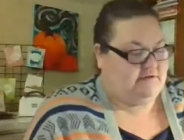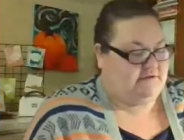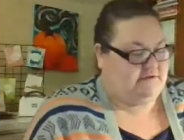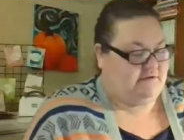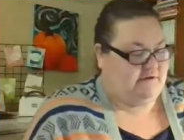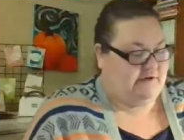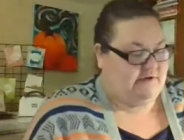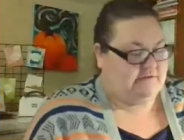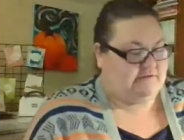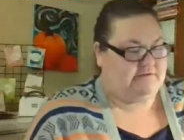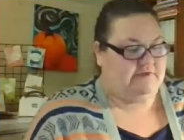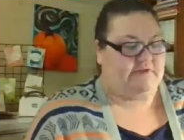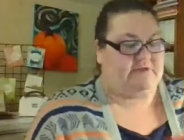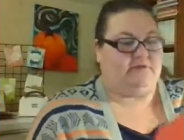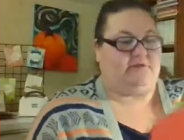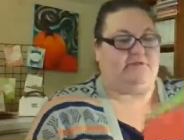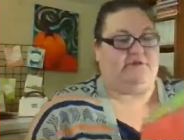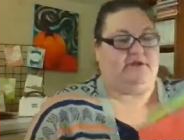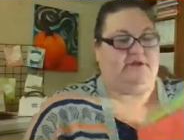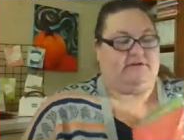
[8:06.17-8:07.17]
during
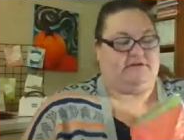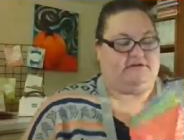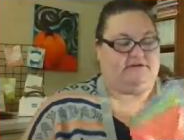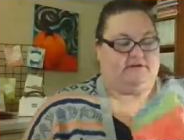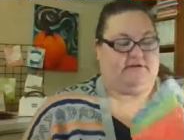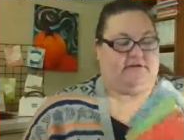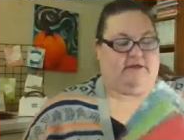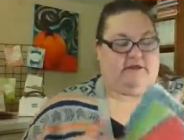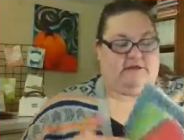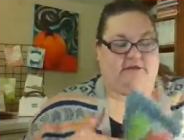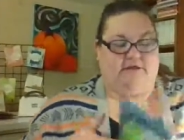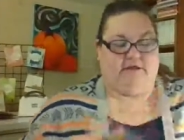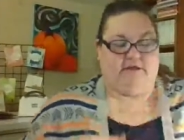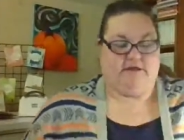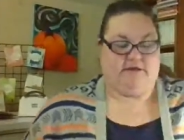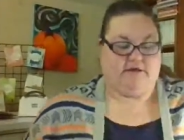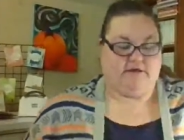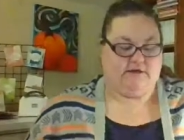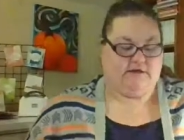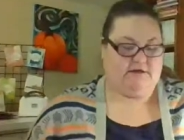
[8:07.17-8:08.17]

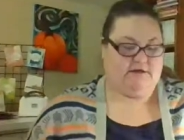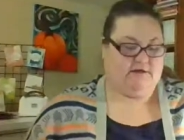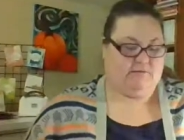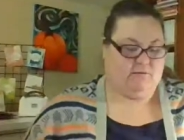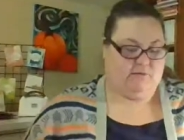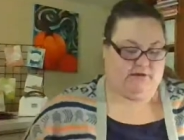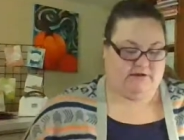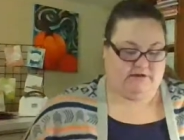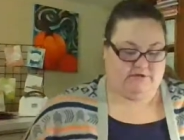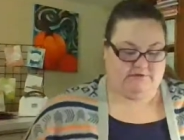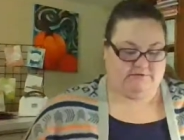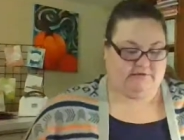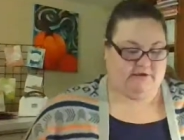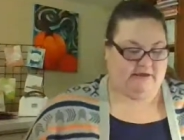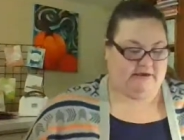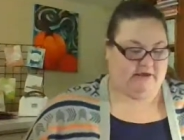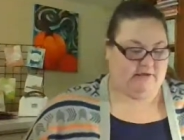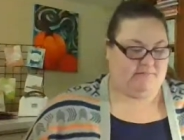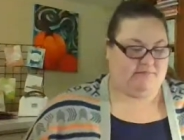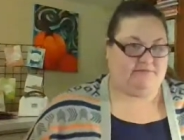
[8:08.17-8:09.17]
Sale-A-Bration, when you
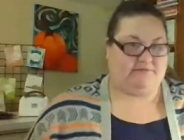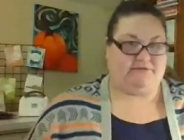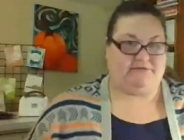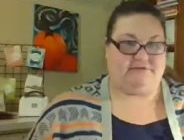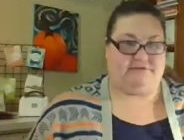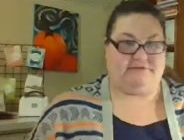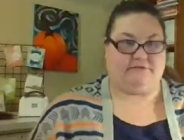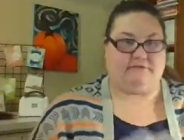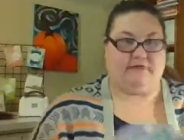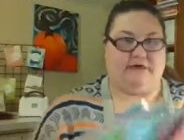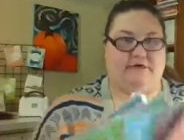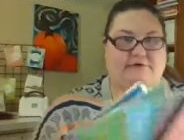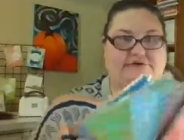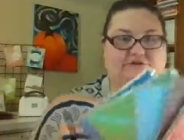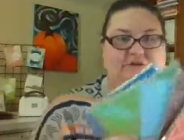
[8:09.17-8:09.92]
sign up as a discount